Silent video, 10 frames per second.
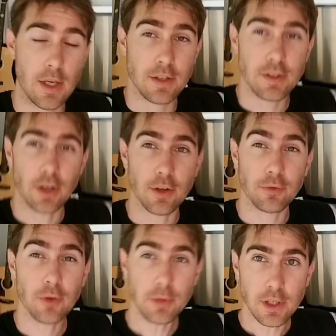So
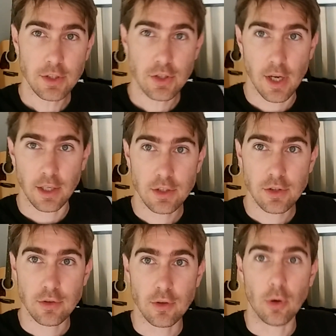from the
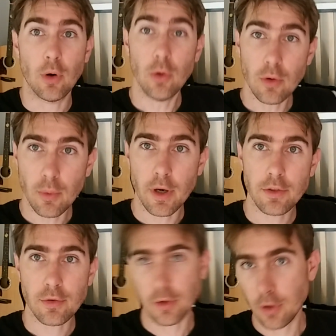exchange, all the way
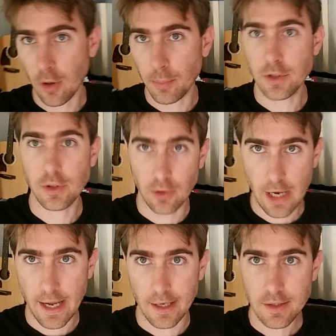through the copper to your
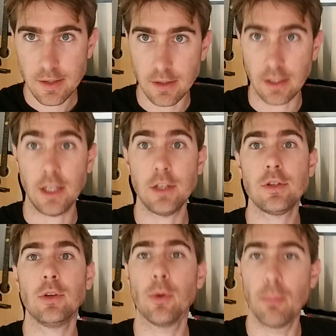house,
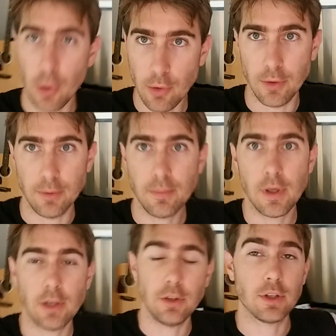into your modem,
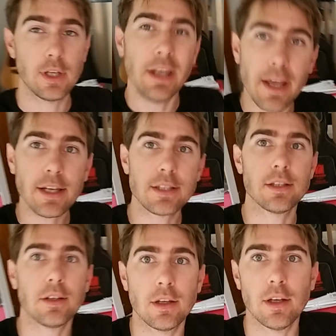you connect
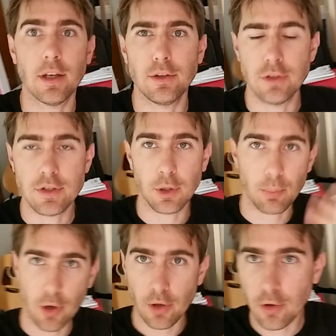using a
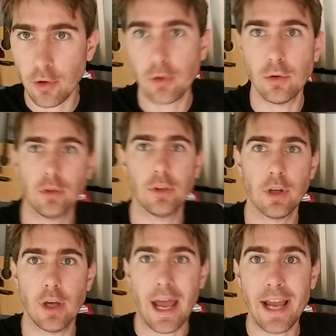protocol called
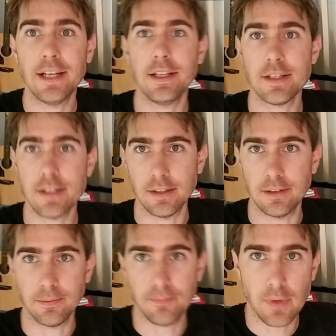ADSL.